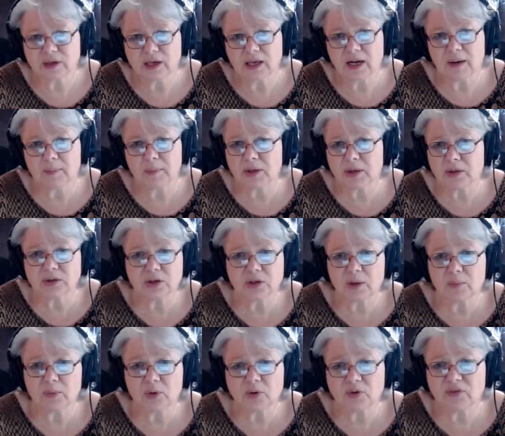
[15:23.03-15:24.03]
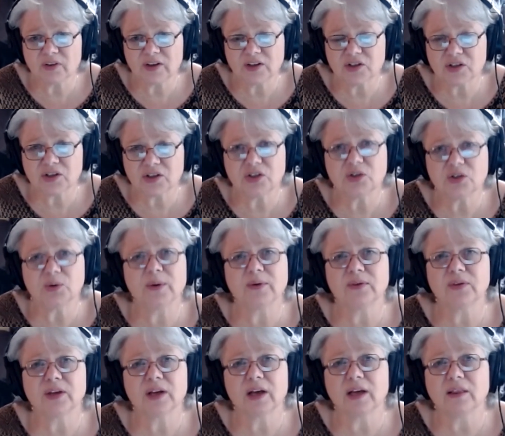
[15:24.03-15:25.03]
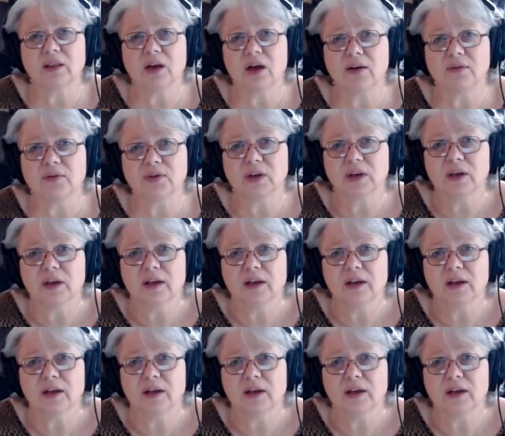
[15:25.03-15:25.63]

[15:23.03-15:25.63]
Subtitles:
And I'm going to lose all motivation to do everything I loved.